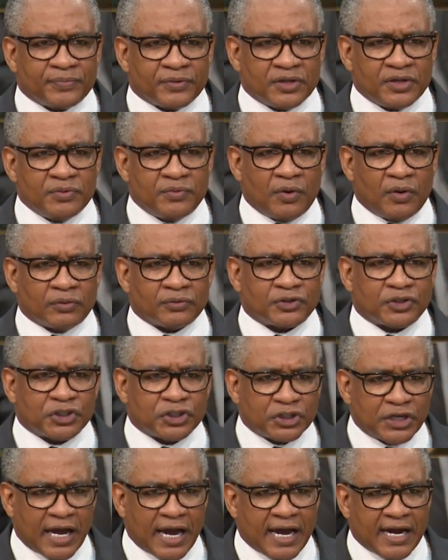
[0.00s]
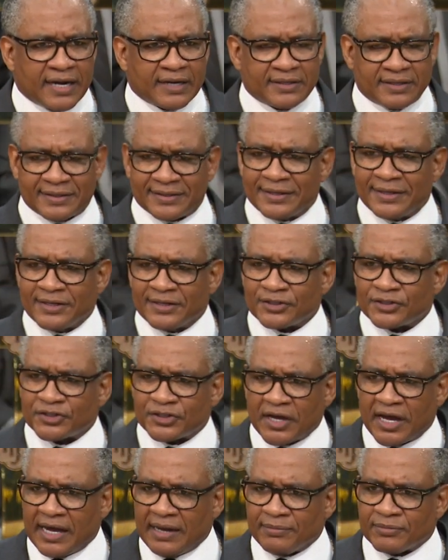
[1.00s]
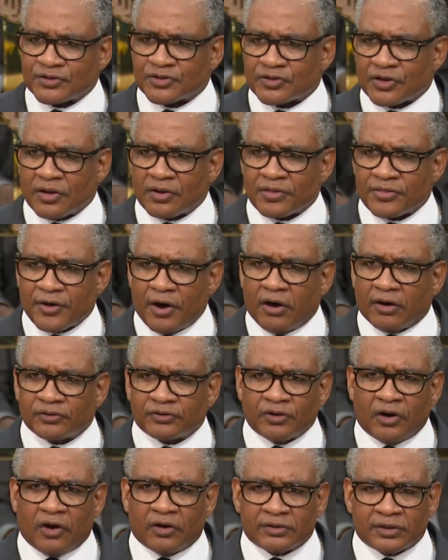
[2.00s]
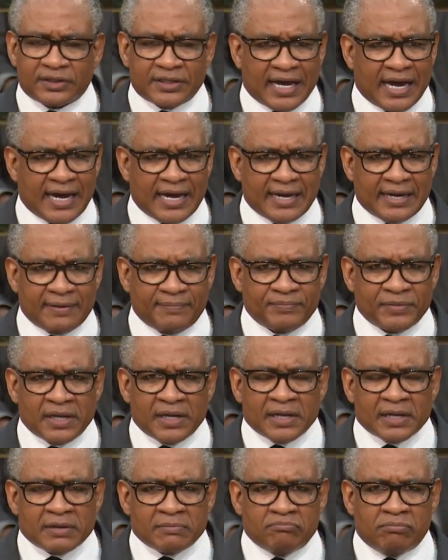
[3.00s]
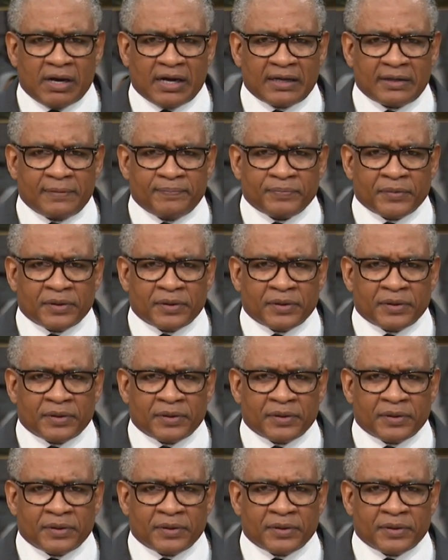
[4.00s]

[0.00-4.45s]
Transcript: you won't share the same thoughts all the time, but